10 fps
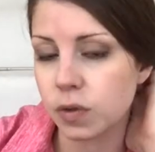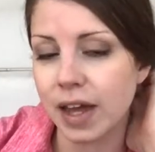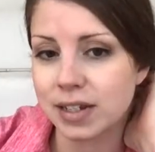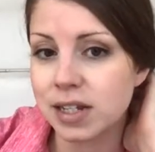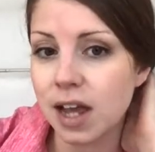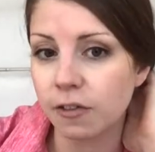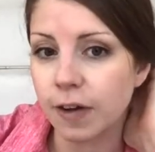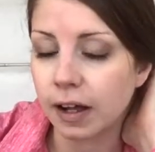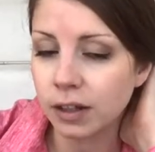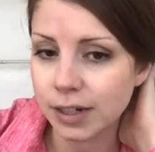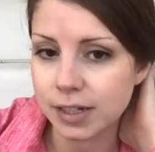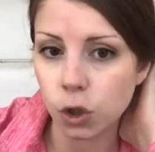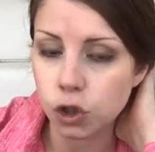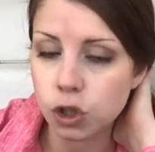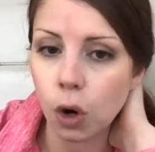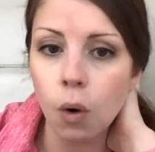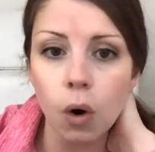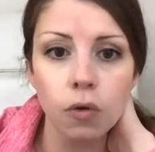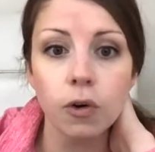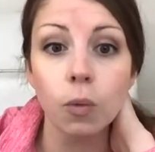So that TFL is
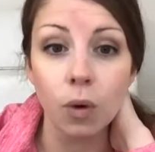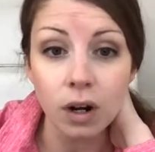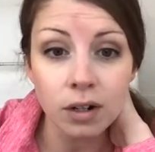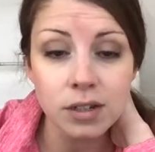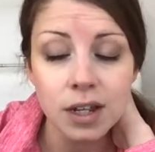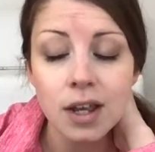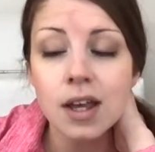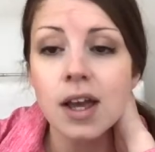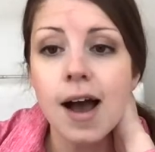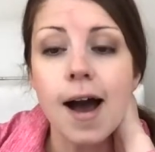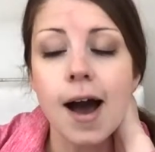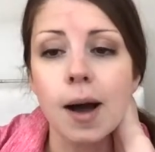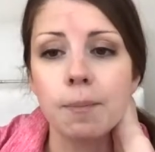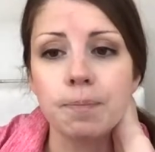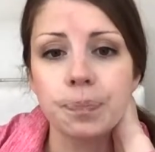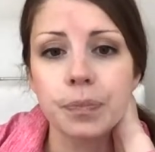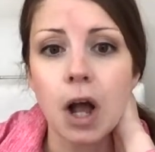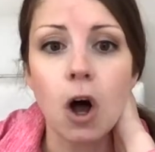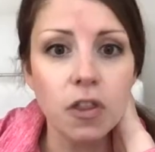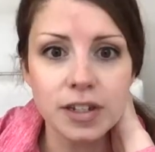so overworked
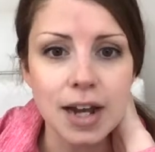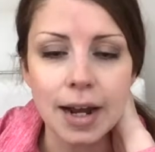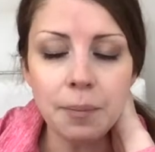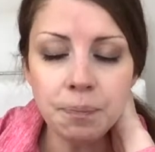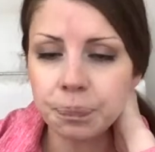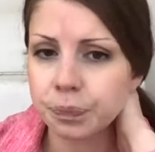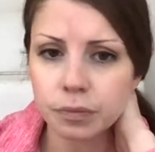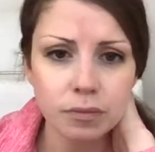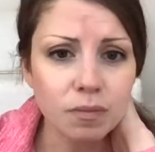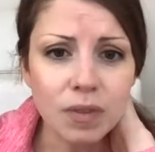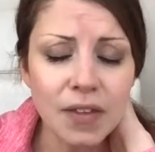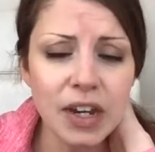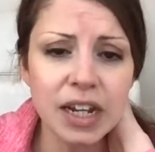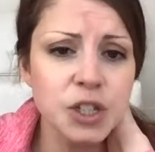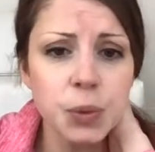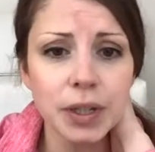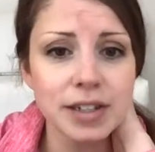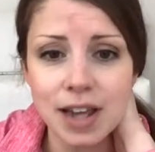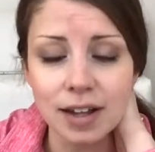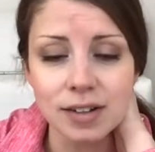all the time that it gets
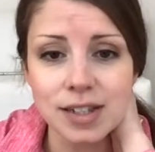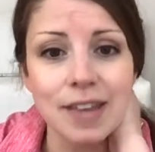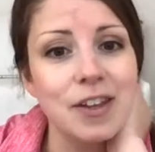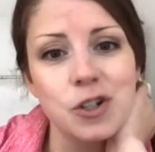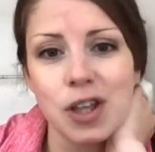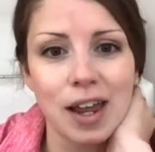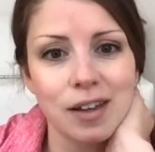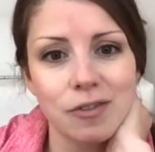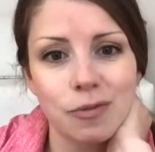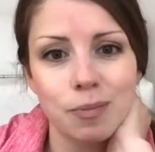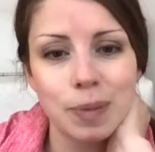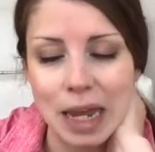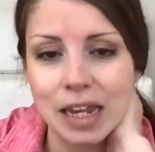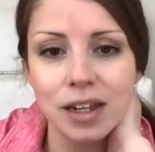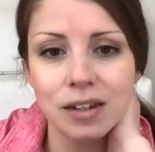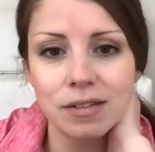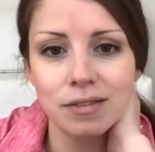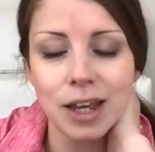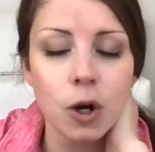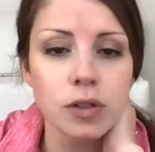really tense, and there's a lot of
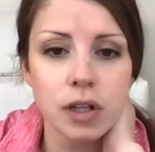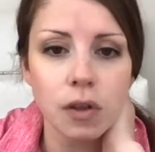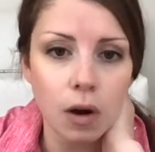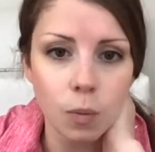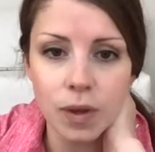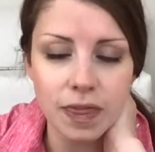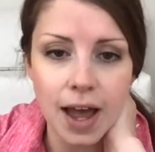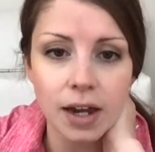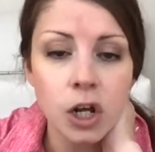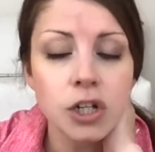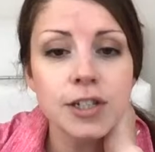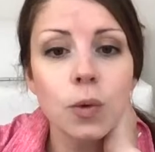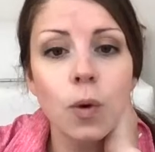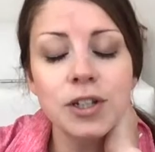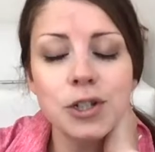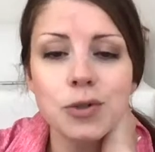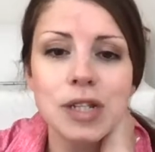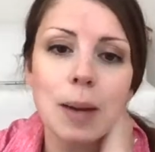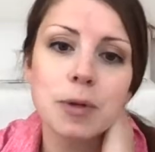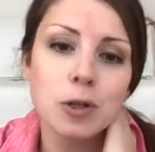pain that goes along with that. So once you
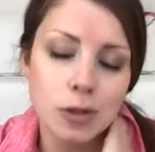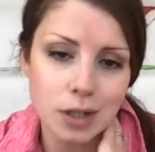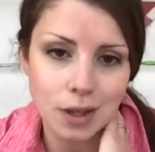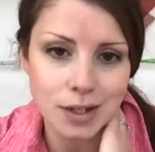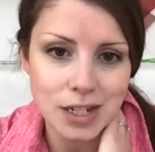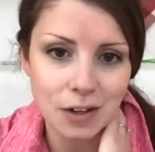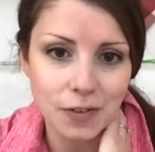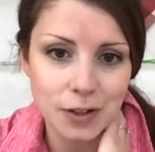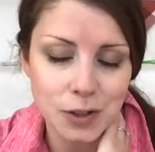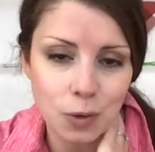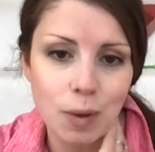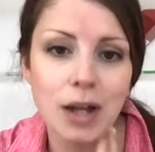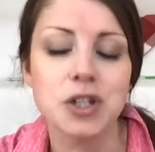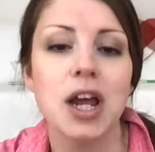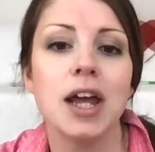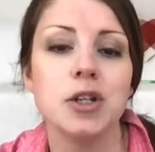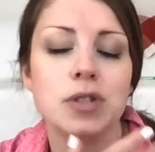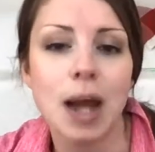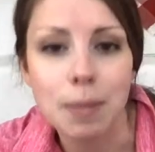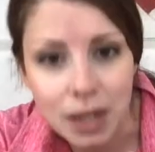stop using that TFL so much and
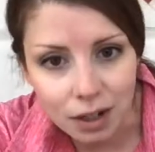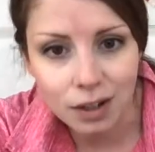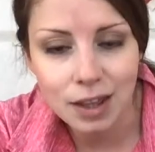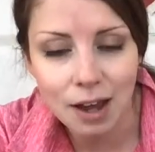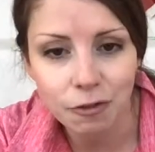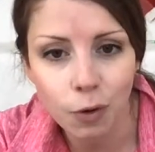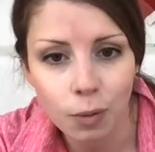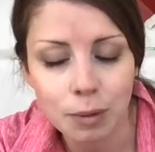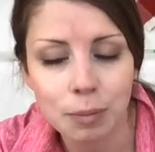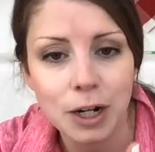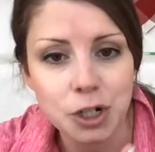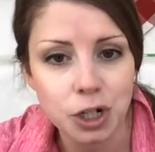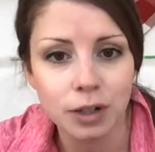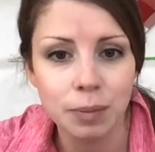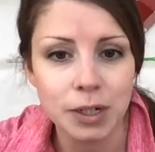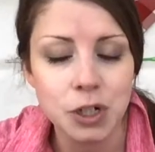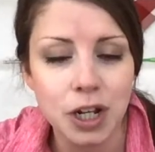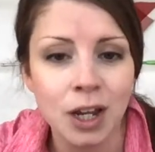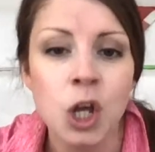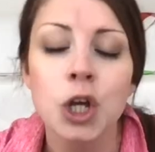you stop getting that forward pressure and
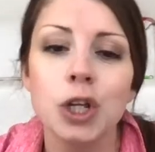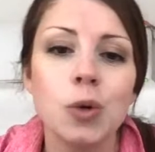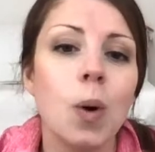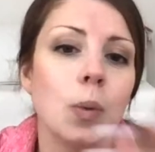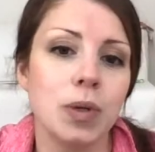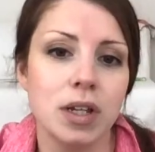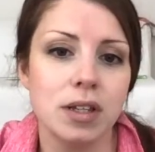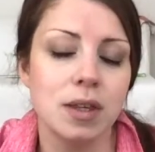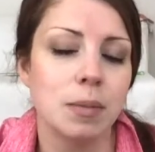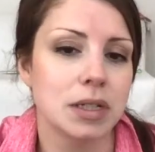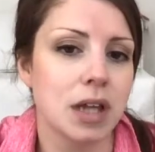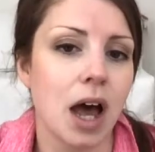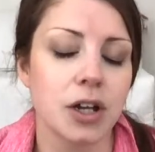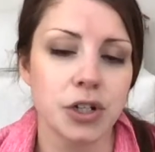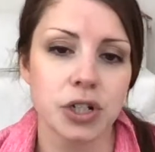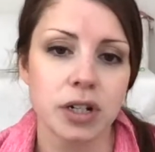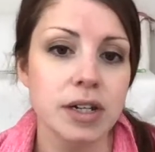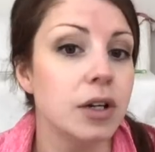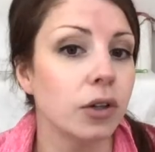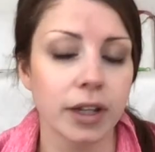pinching, you won't need the massage
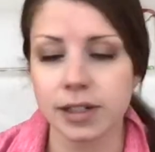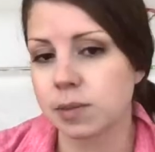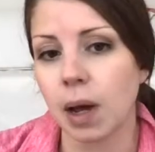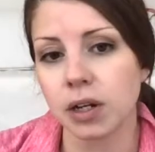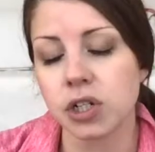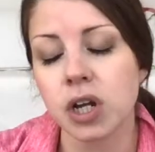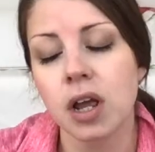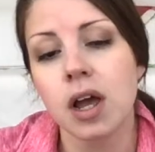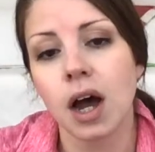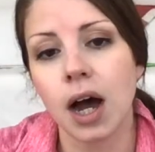nearly as much.